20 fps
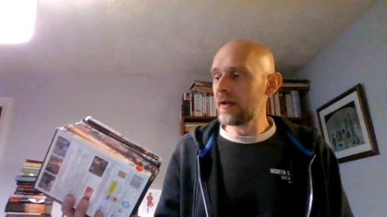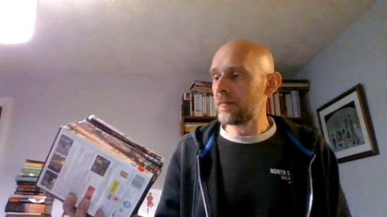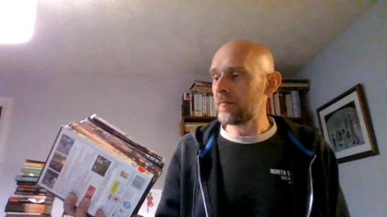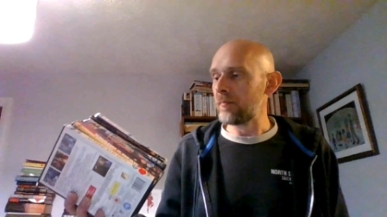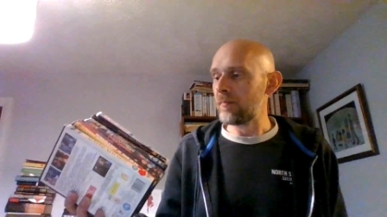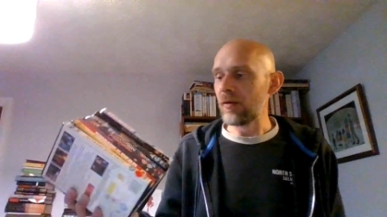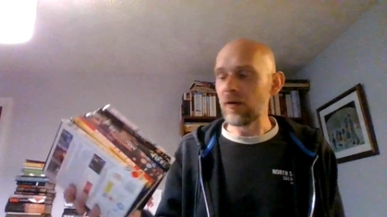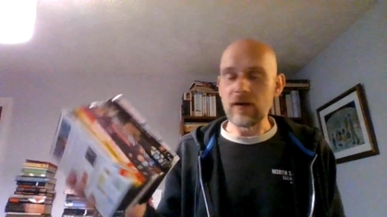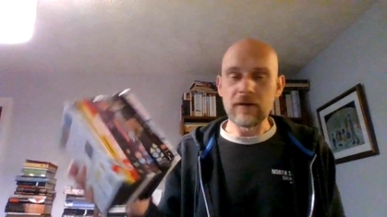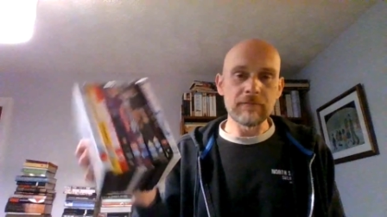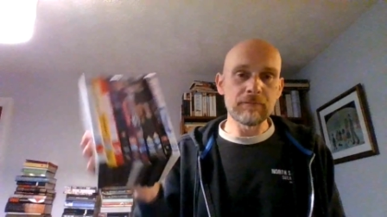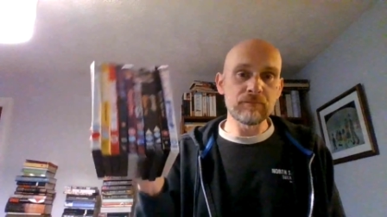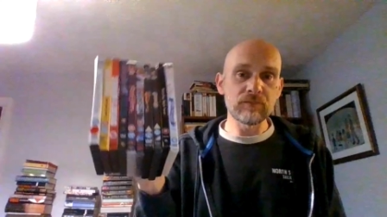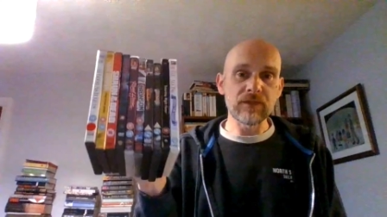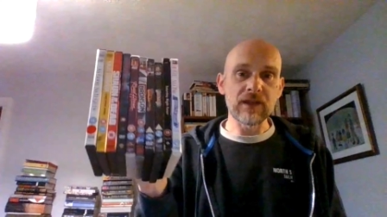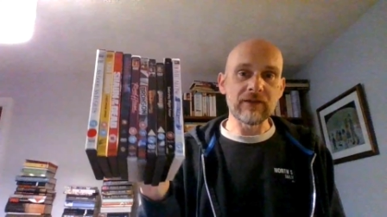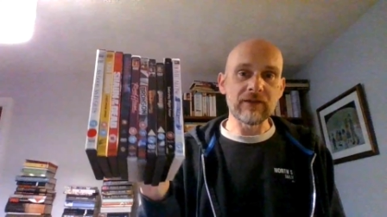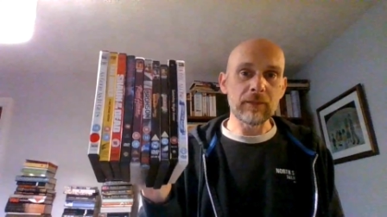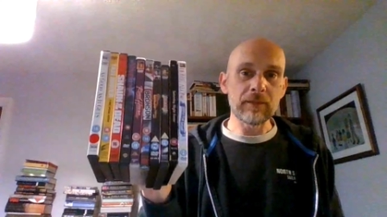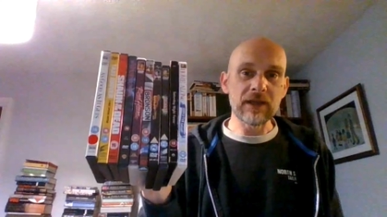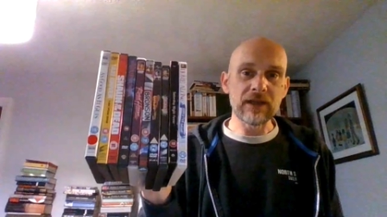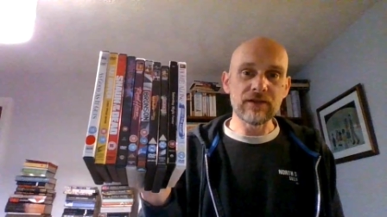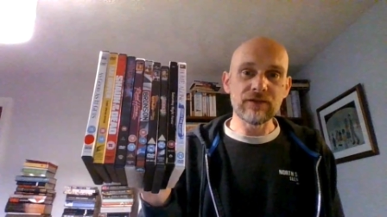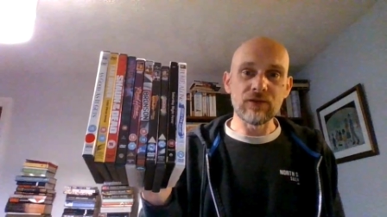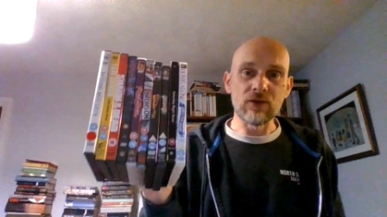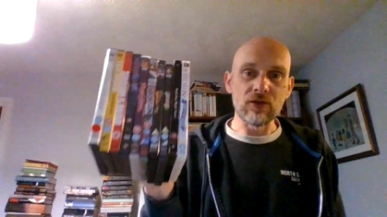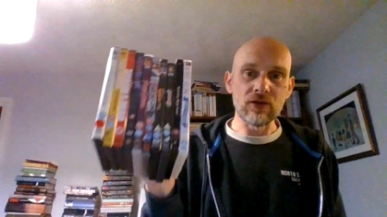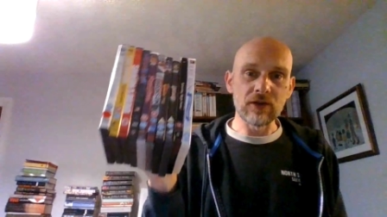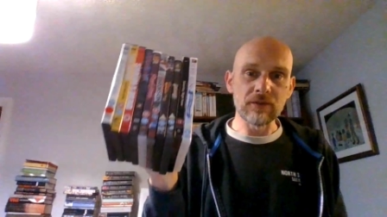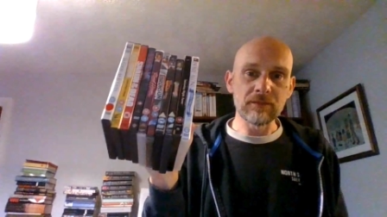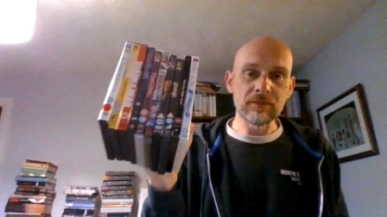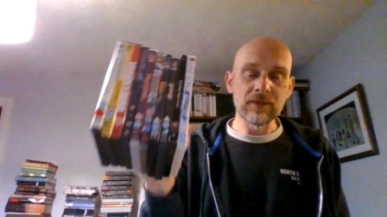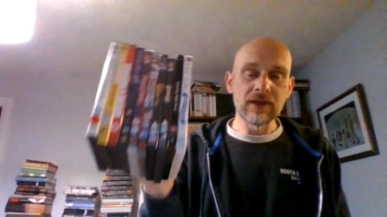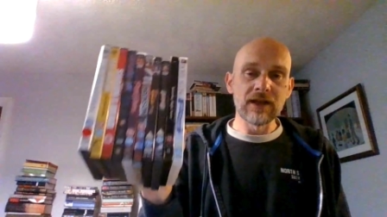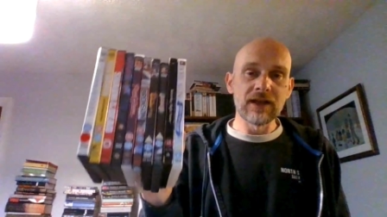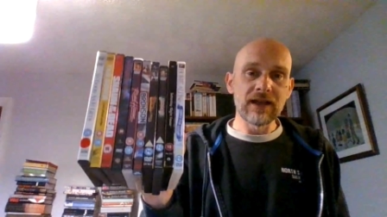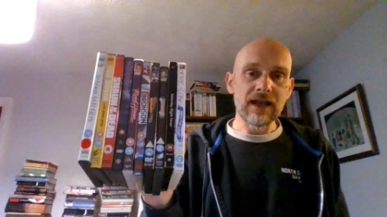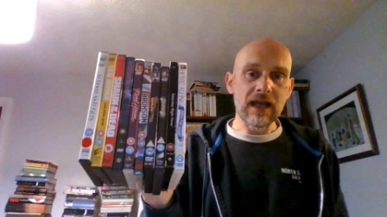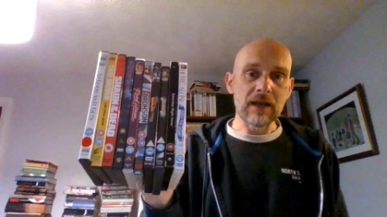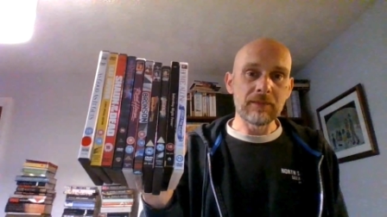but if I paid for them,
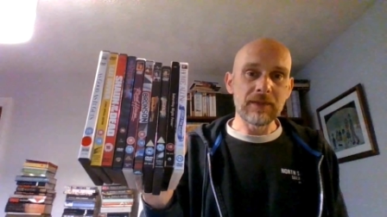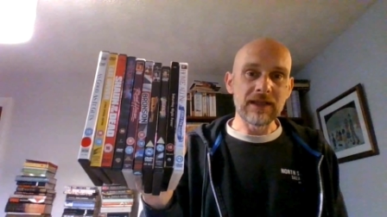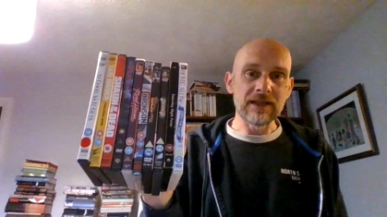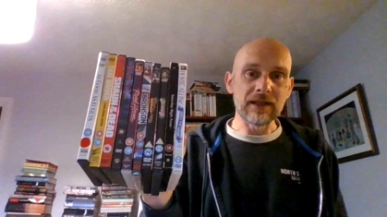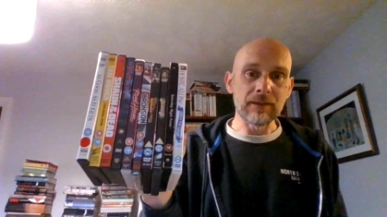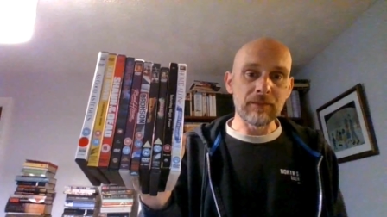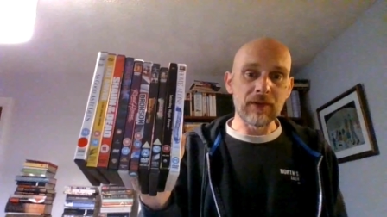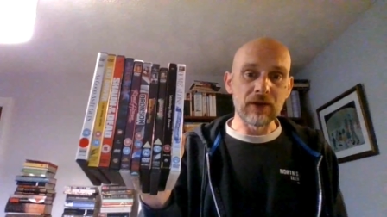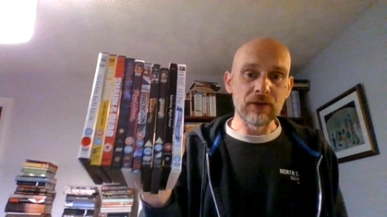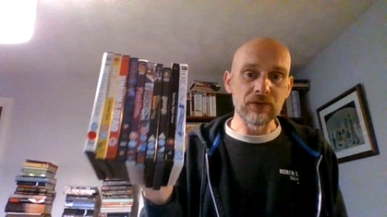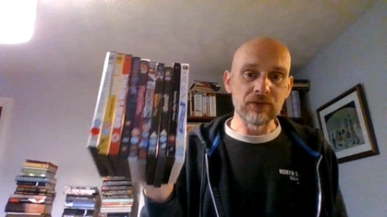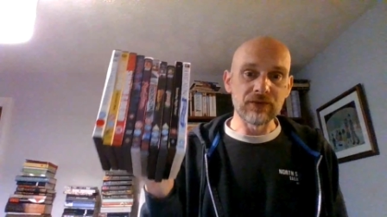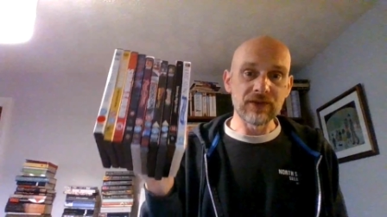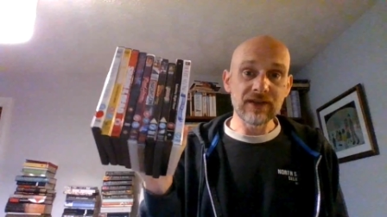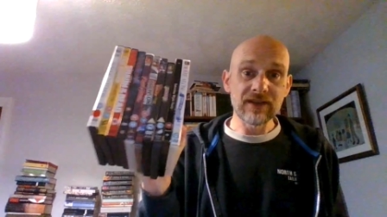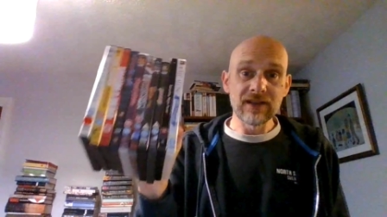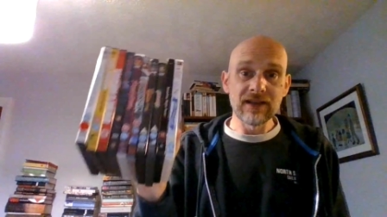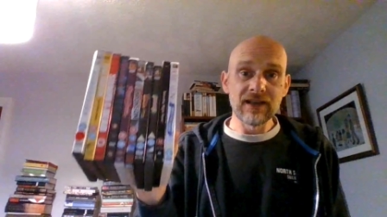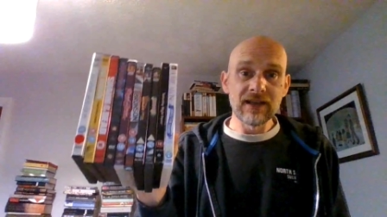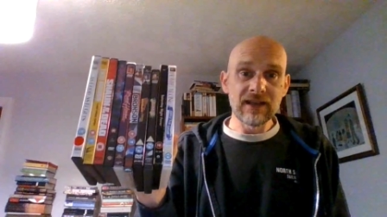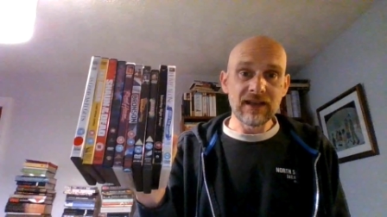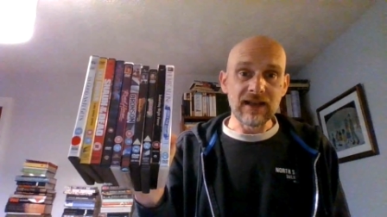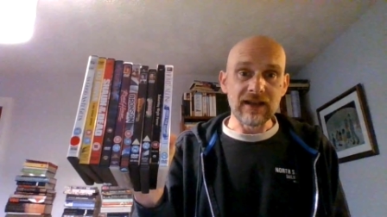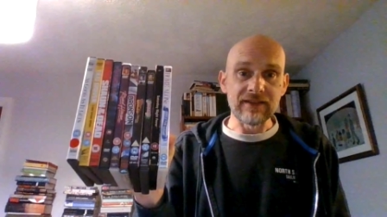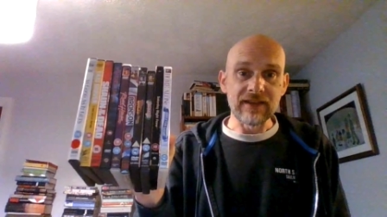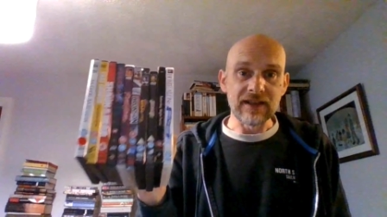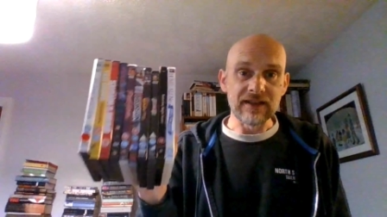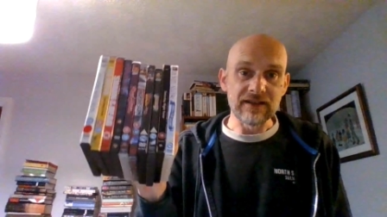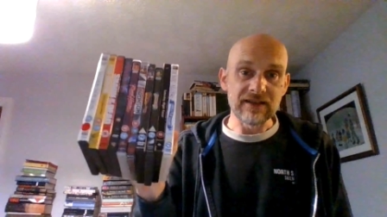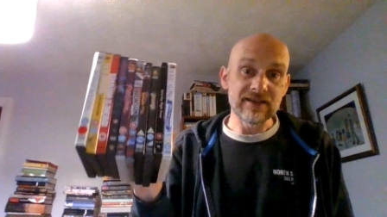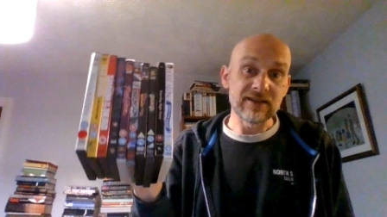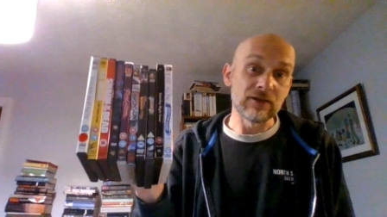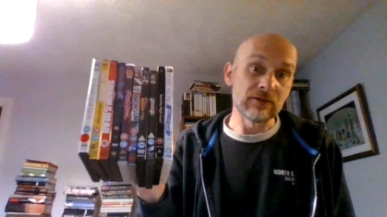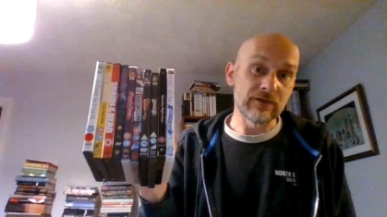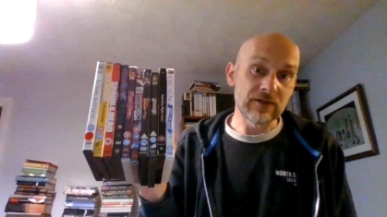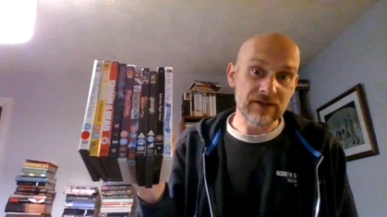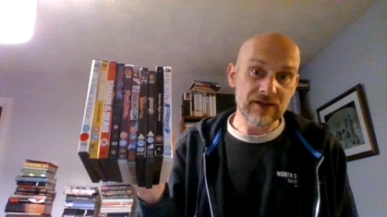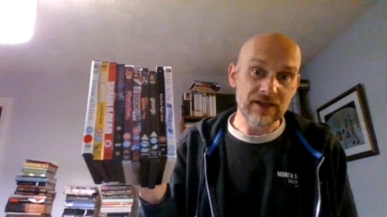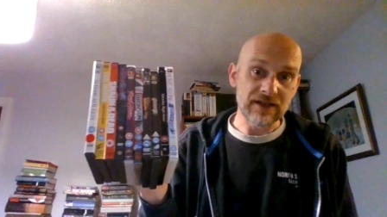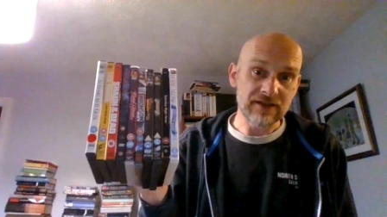I paid a pound, and then they sell
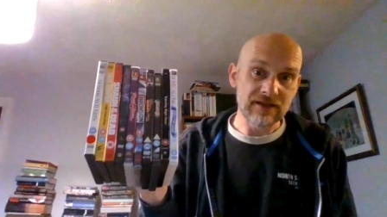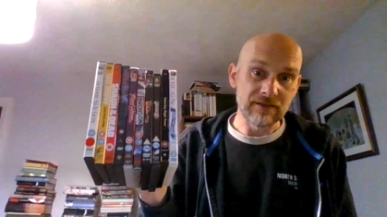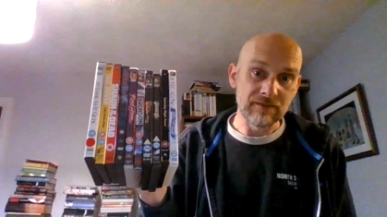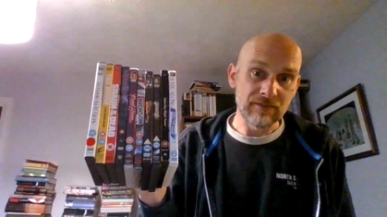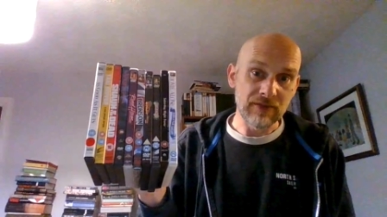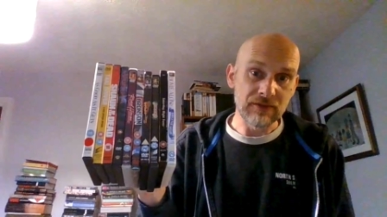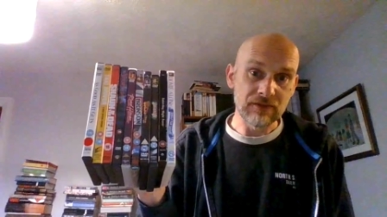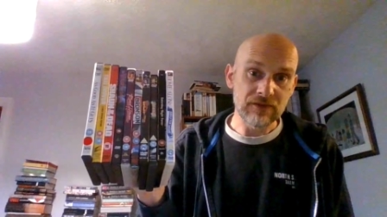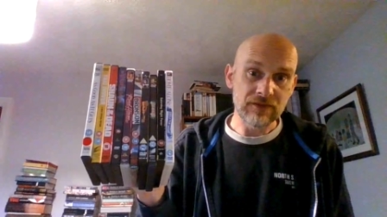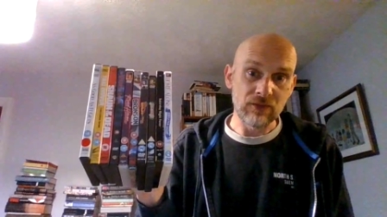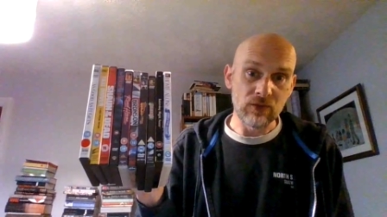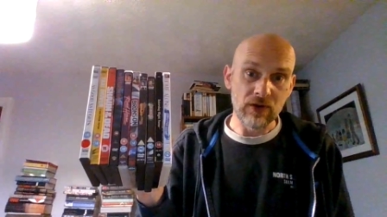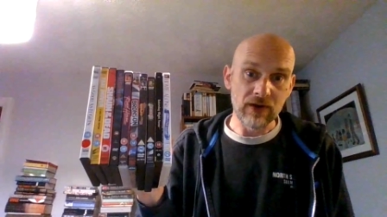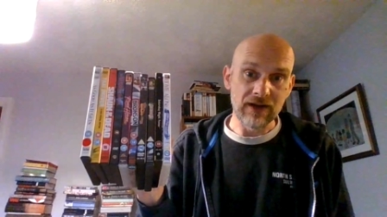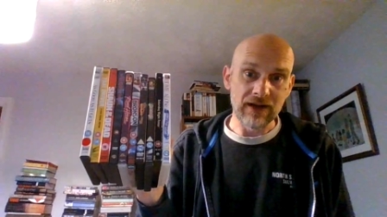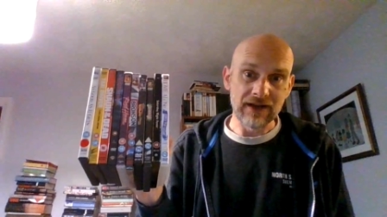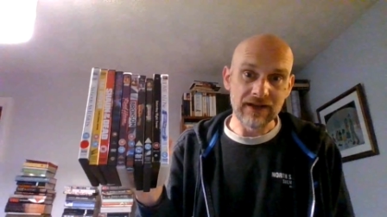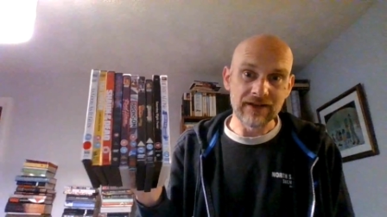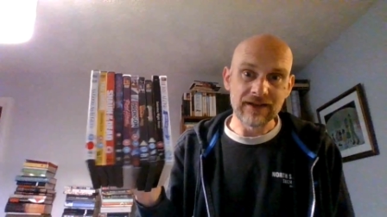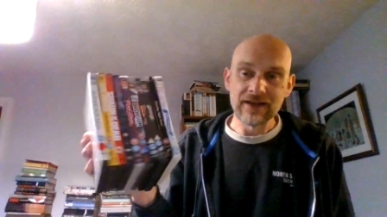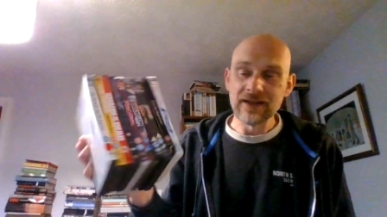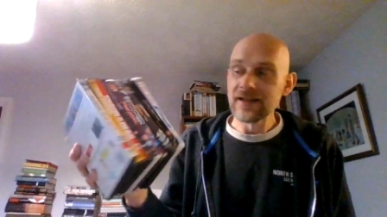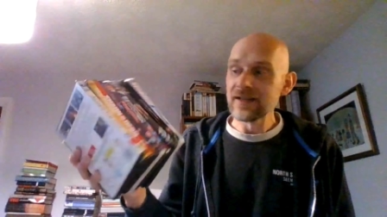for £16.49.